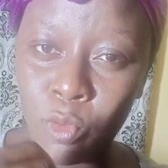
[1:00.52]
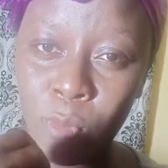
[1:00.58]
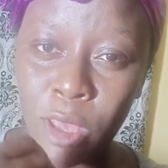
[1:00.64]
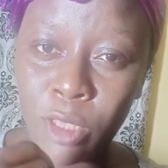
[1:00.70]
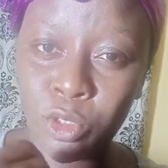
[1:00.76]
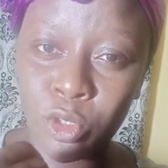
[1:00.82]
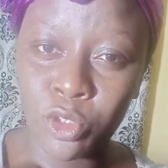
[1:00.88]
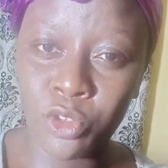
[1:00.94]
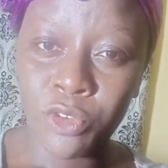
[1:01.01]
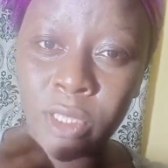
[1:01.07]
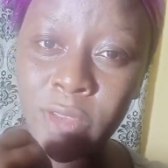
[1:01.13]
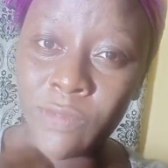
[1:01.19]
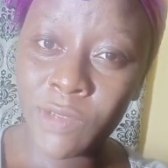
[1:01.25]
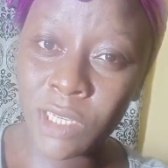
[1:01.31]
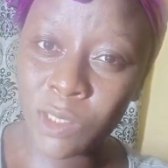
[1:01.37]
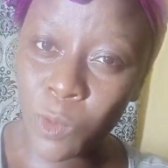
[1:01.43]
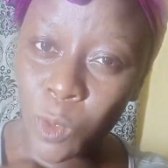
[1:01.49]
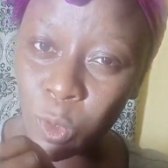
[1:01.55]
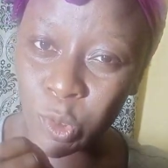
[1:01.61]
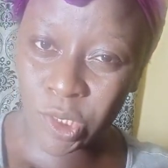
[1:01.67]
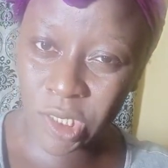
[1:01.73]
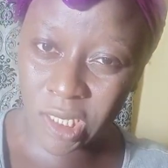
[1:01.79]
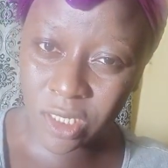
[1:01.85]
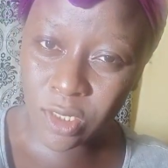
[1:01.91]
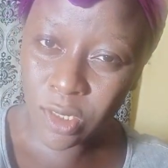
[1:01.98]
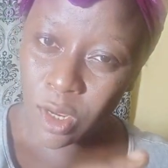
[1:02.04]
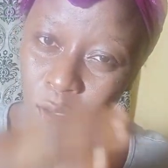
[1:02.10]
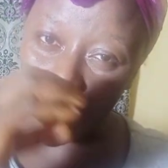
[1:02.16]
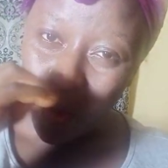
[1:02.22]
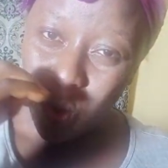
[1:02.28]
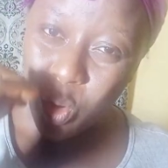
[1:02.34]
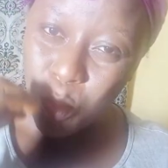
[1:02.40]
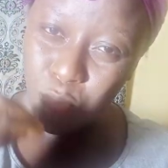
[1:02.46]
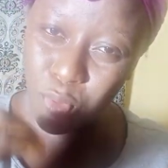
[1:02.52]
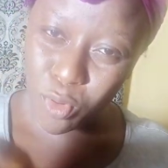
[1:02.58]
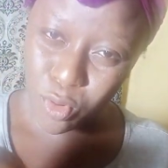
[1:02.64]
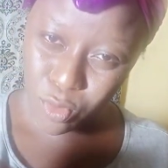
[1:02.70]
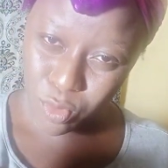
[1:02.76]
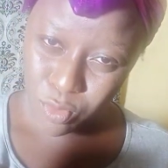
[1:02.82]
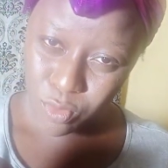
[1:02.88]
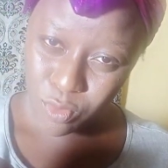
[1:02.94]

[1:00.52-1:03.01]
my church, Greater Evangelist Work Crusade, Opolo